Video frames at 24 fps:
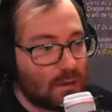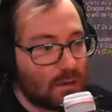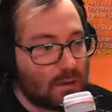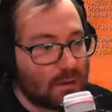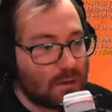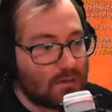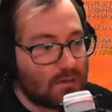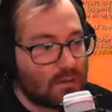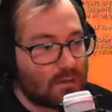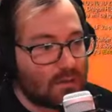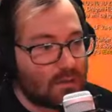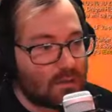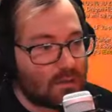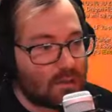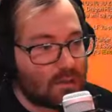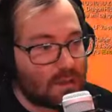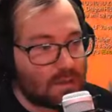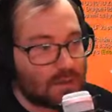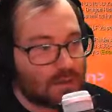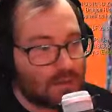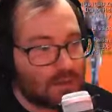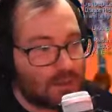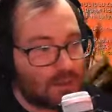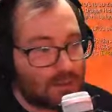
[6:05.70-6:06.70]
engineering
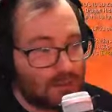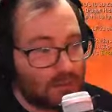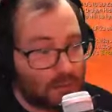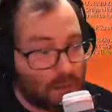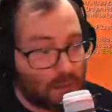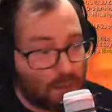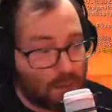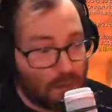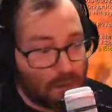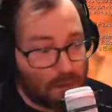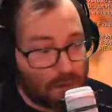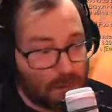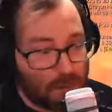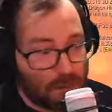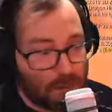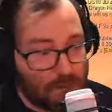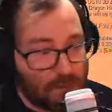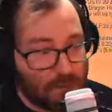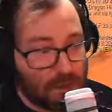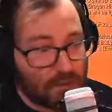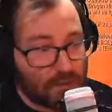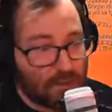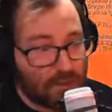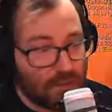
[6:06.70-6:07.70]
and tailoring are the
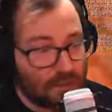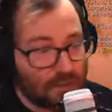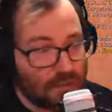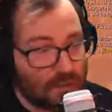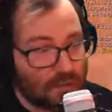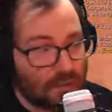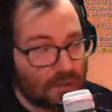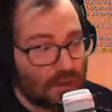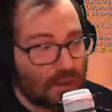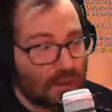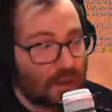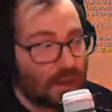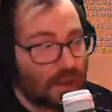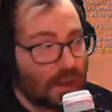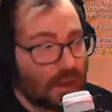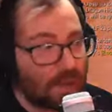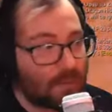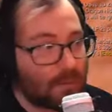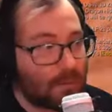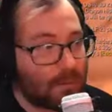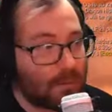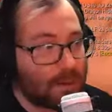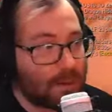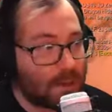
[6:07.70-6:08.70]
professions that I
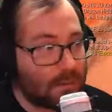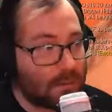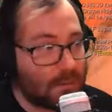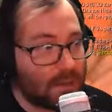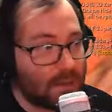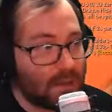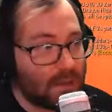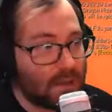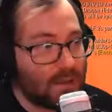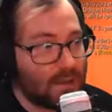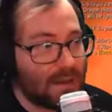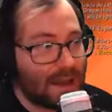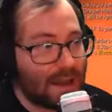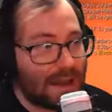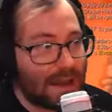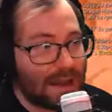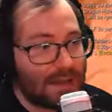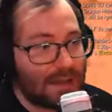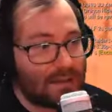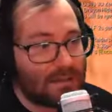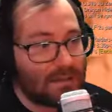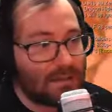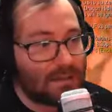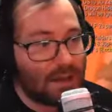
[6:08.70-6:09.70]
would recommend
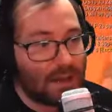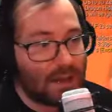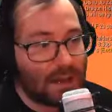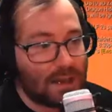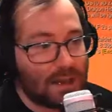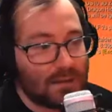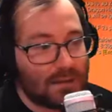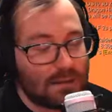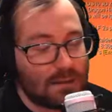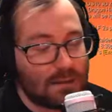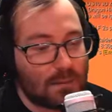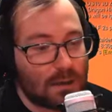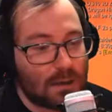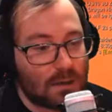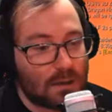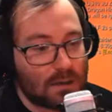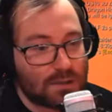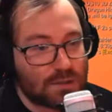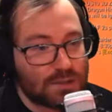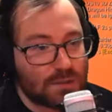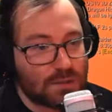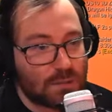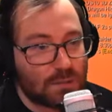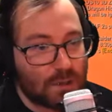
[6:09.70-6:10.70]
as a
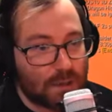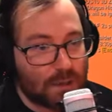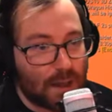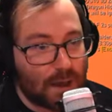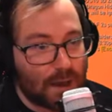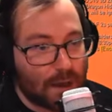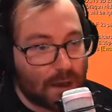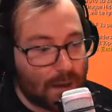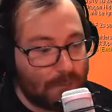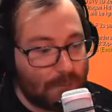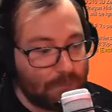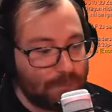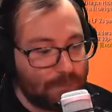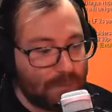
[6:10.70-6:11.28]
demonology warlock.